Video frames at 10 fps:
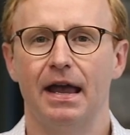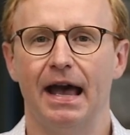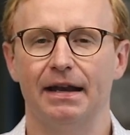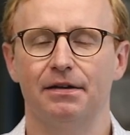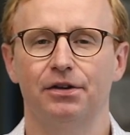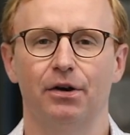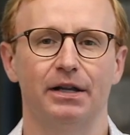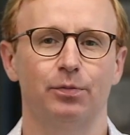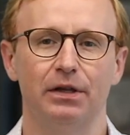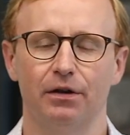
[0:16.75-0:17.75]
And
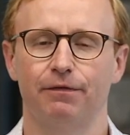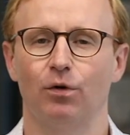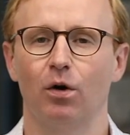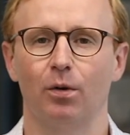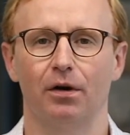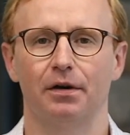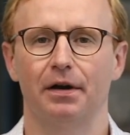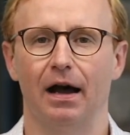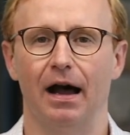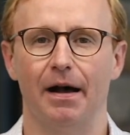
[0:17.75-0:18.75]
as we look forward,
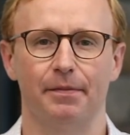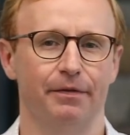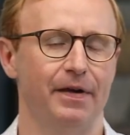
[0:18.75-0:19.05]
the